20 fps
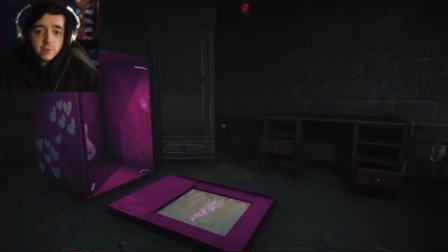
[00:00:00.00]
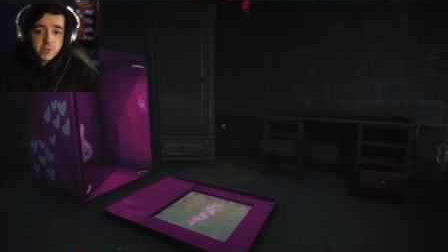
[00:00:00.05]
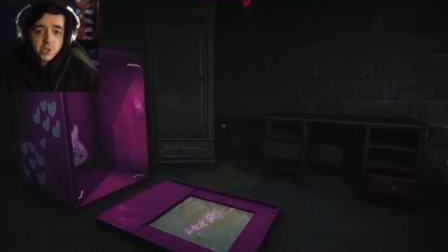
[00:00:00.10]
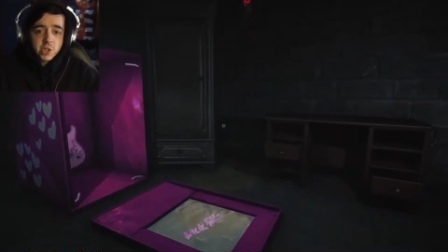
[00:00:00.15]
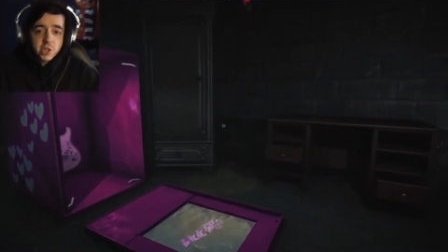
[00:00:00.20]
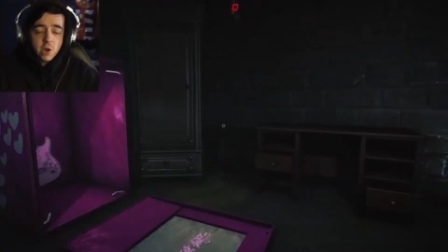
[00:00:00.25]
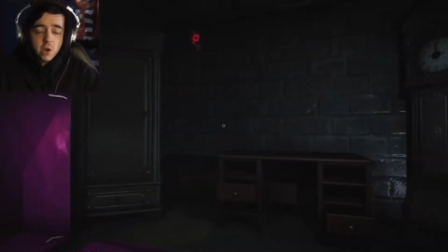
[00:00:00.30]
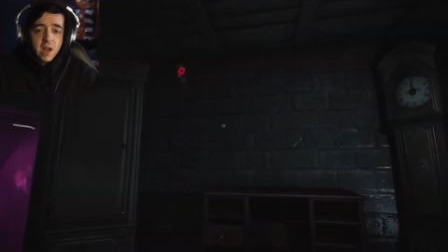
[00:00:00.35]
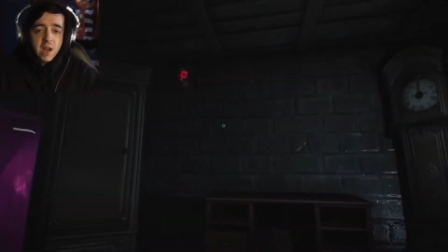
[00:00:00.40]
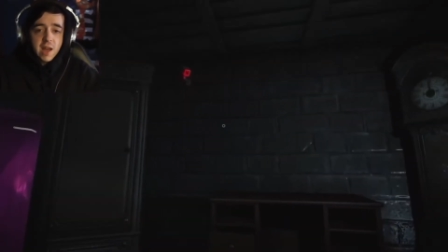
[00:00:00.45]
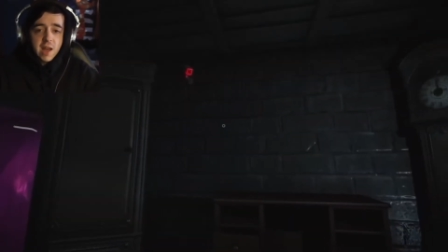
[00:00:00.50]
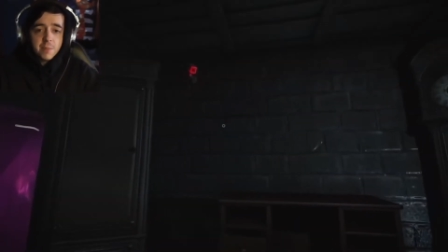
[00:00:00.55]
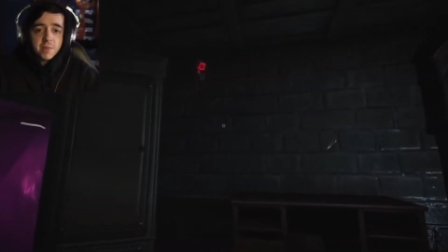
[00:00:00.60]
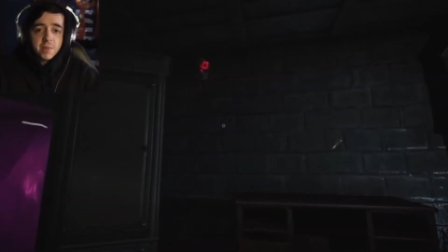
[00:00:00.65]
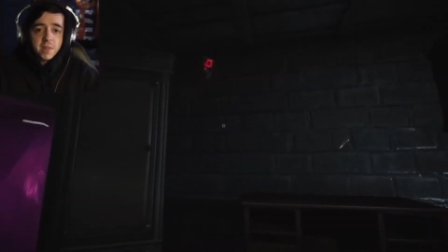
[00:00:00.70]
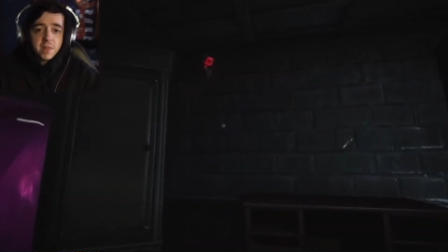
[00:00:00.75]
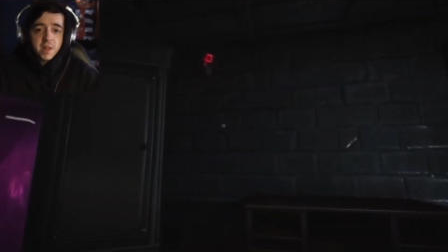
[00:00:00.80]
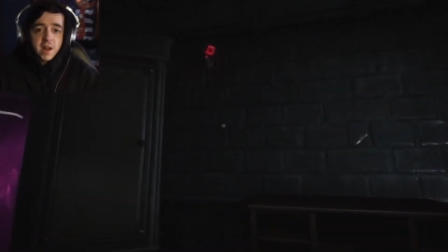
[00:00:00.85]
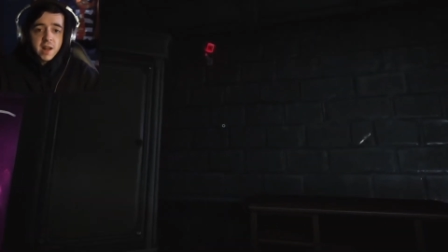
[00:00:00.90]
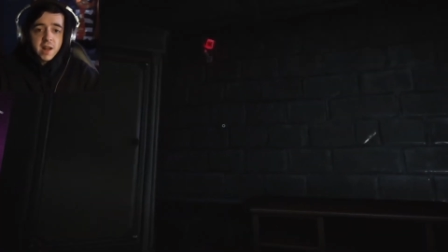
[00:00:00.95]
so happy
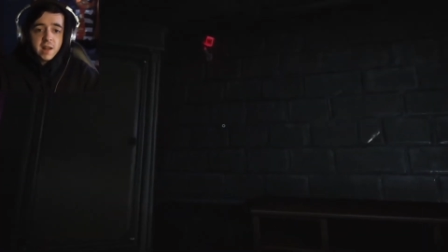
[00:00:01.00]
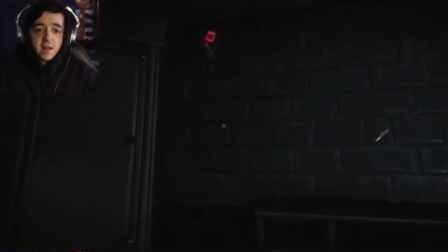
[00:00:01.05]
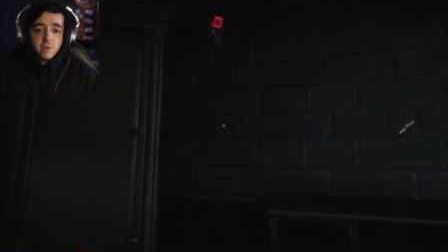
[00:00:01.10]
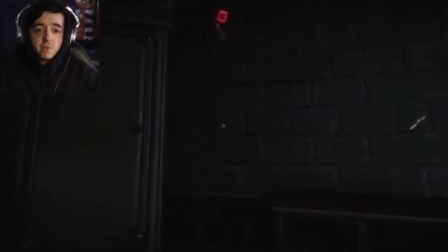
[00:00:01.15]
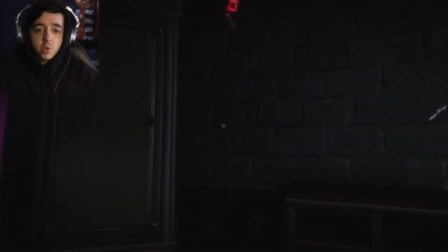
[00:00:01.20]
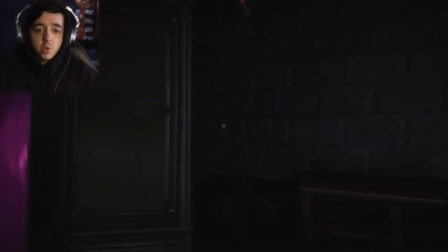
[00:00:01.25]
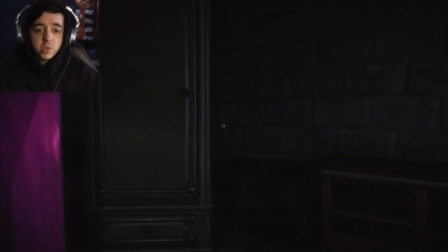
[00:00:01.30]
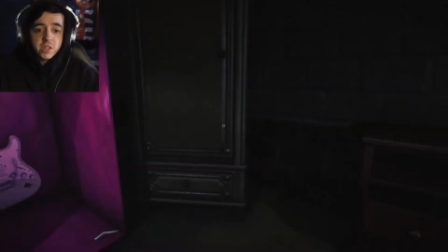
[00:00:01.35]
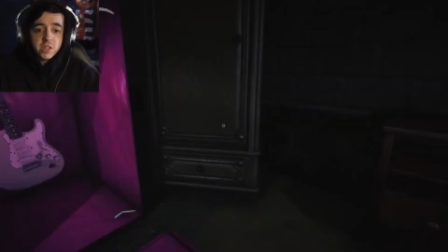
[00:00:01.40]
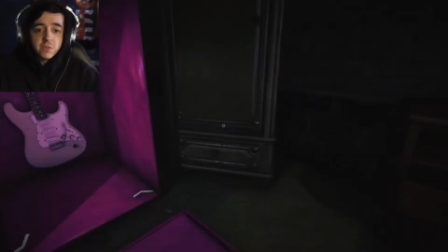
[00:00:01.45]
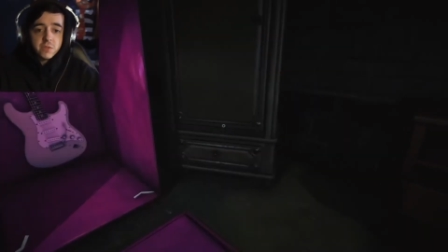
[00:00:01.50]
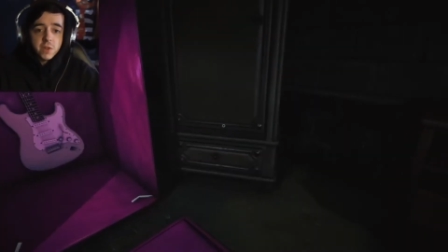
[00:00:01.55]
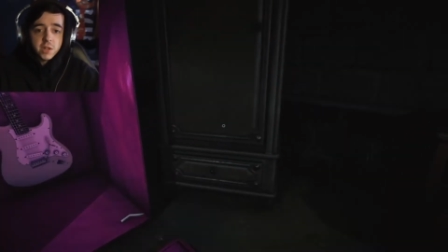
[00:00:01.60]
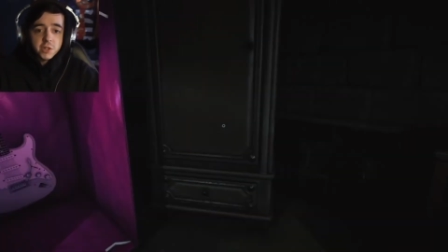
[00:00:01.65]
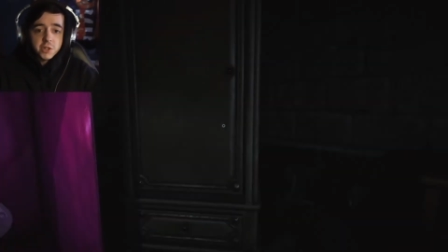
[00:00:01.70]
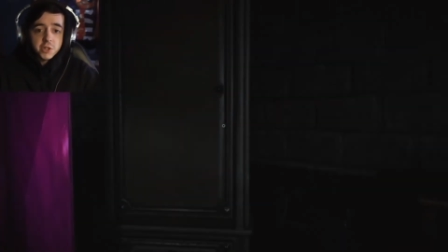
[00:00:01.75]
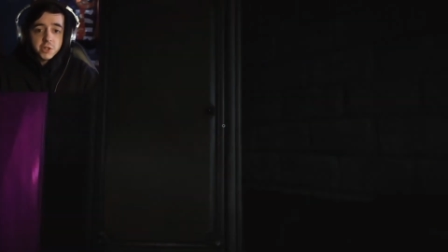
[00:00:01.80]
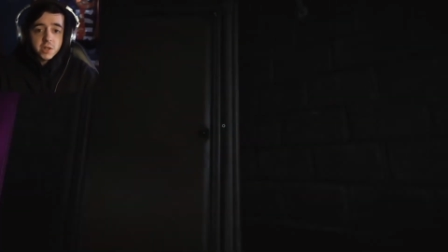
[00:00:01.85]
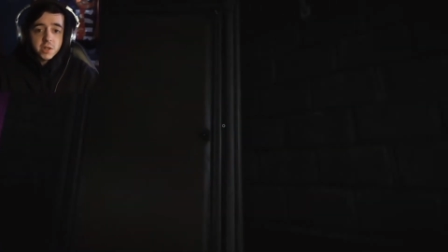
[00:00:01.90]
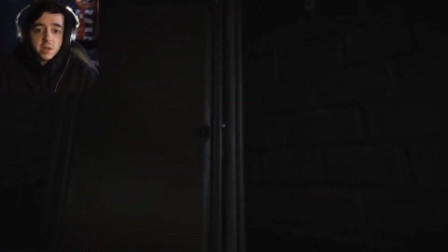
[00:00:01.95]
that I had a voice
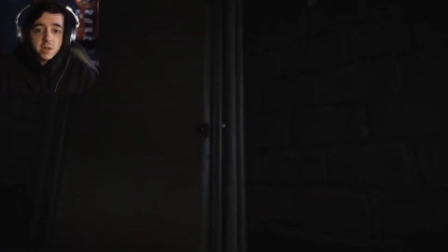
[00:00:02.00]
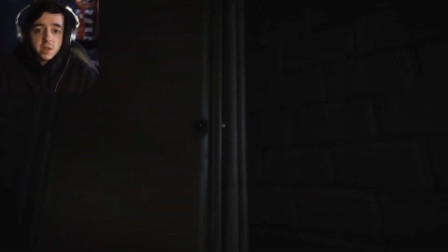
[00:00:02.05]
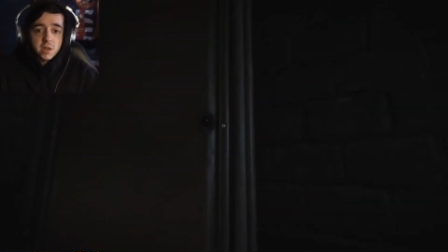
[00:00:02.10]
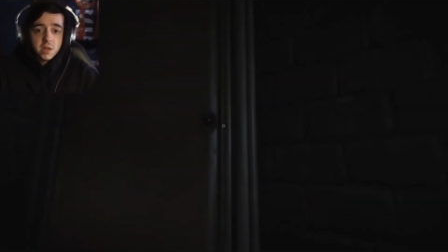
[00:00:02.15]
function.